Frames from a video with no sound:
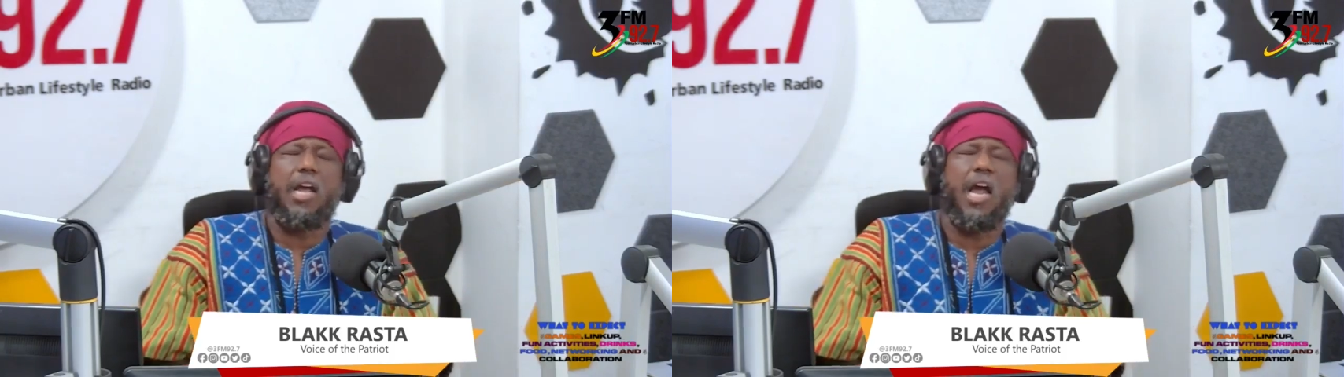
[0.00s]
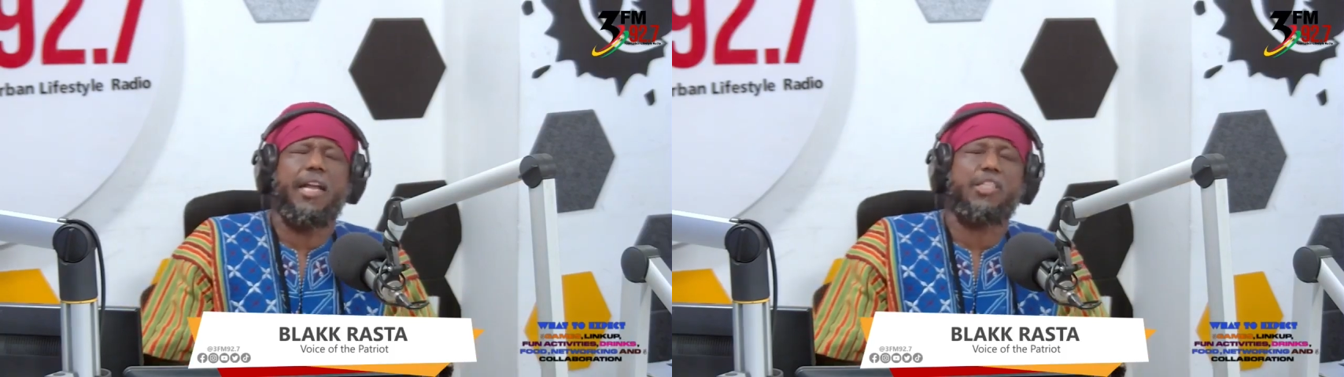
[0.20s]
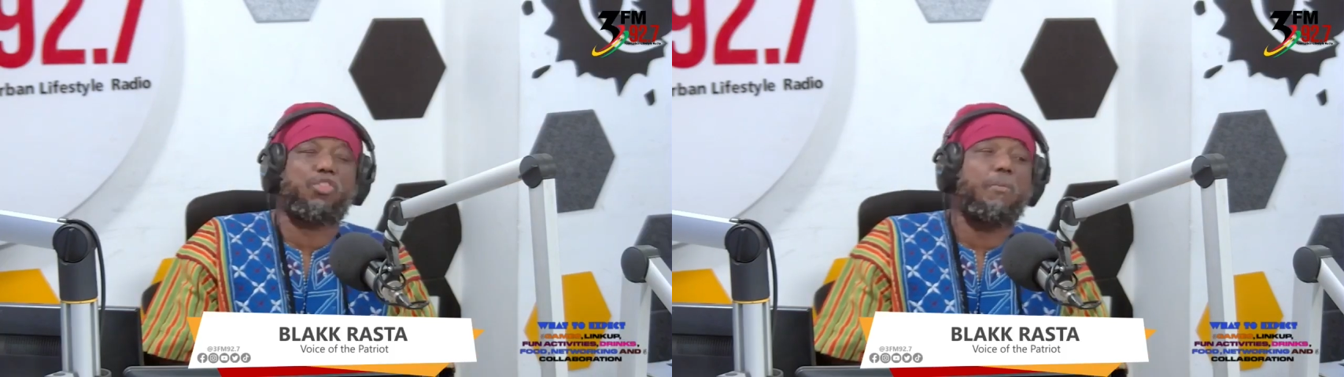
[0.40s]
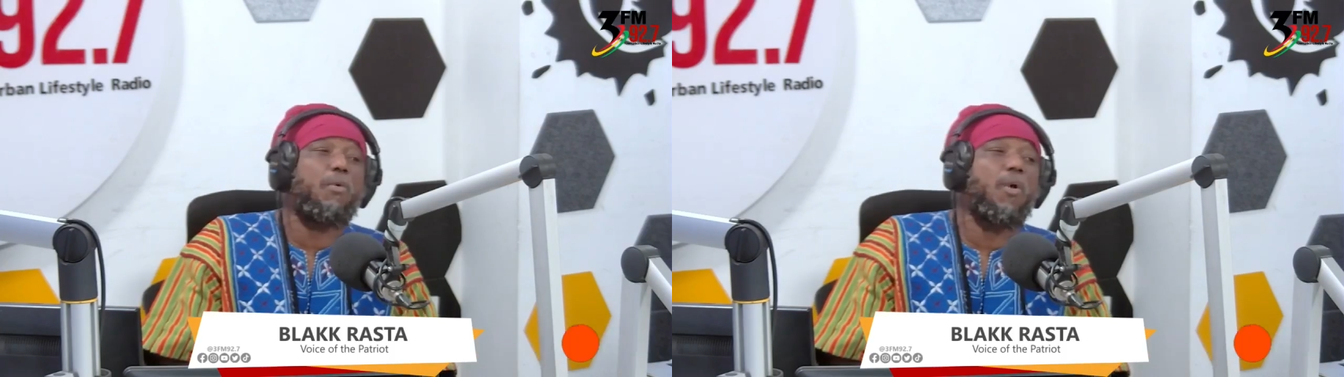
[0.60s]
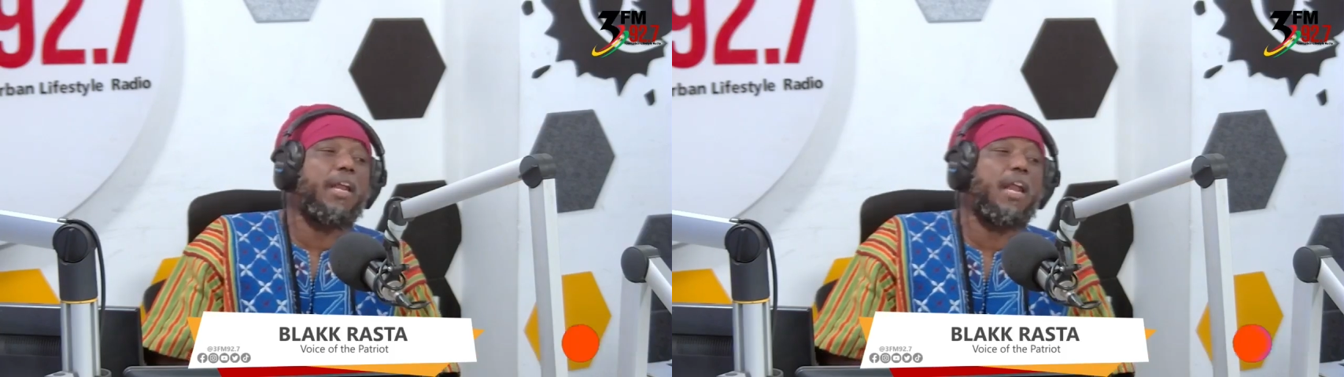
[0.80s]
Ghana's
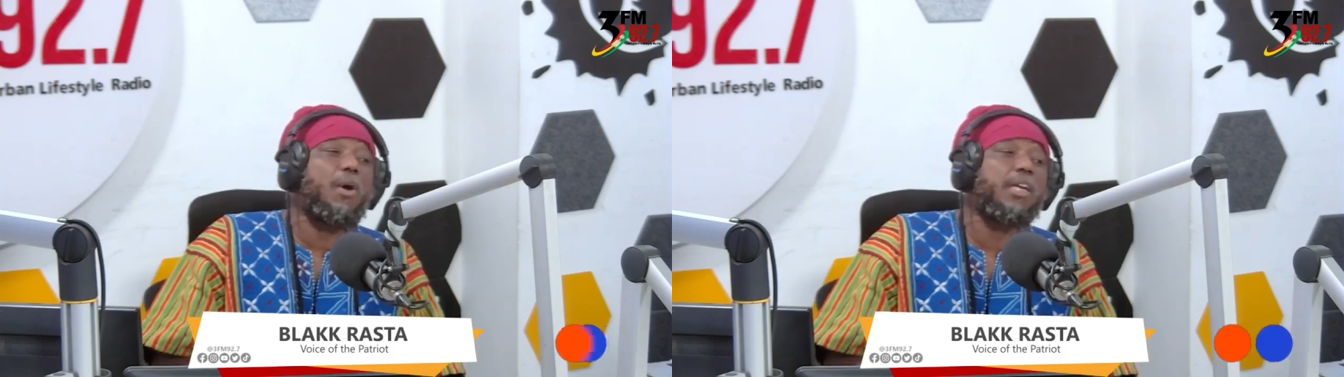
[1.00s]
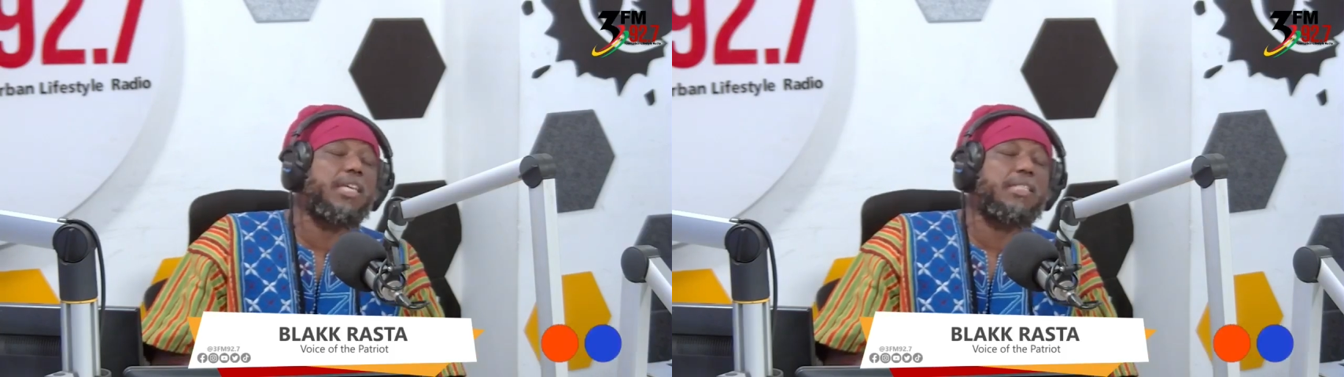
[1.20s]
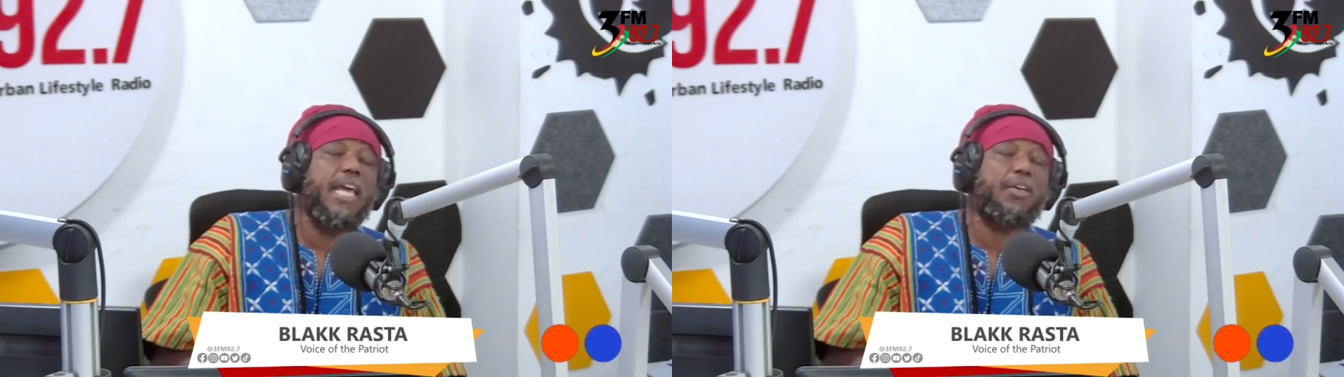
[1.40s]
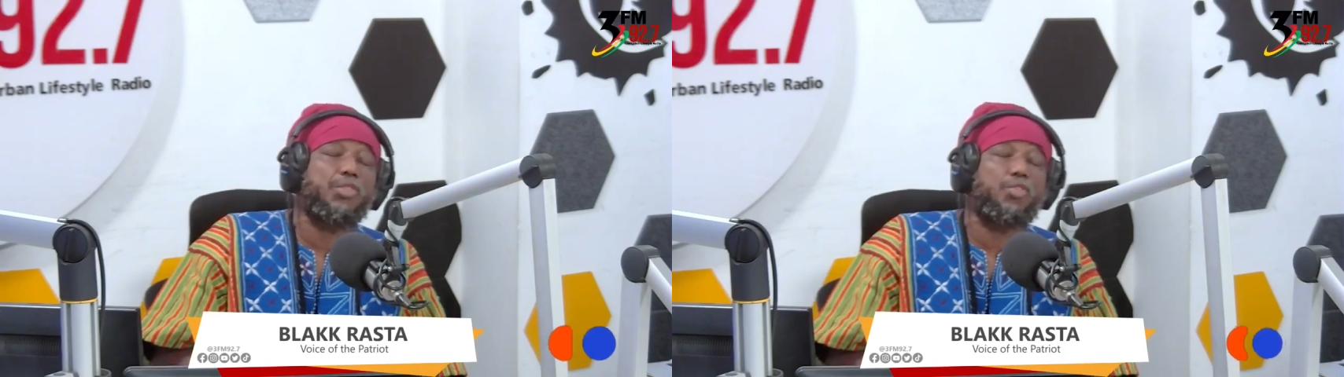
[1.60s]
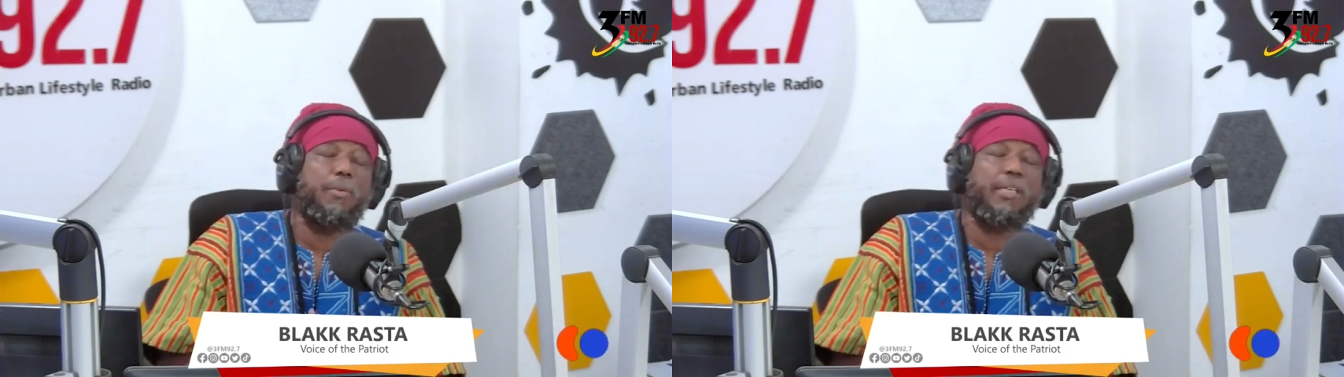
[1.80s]
#1, and I want to say thank you
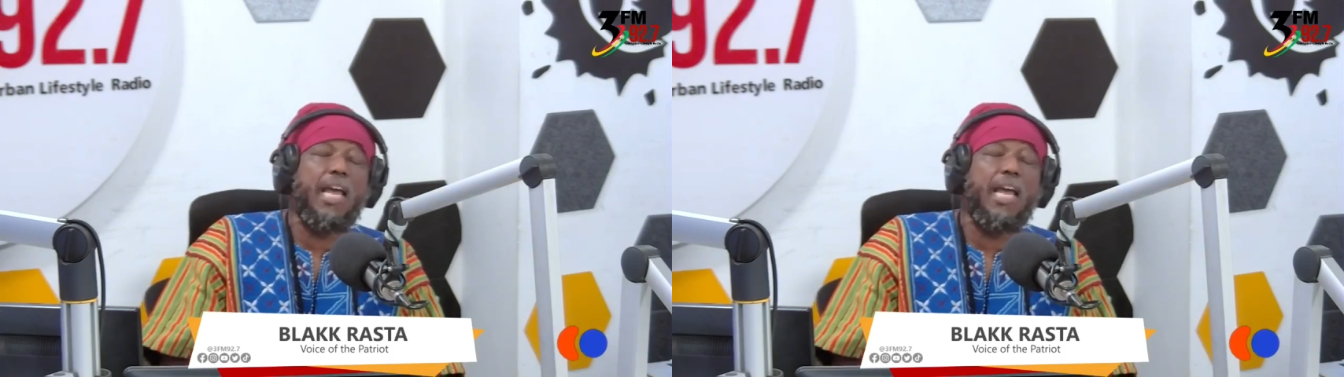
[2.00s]
so much.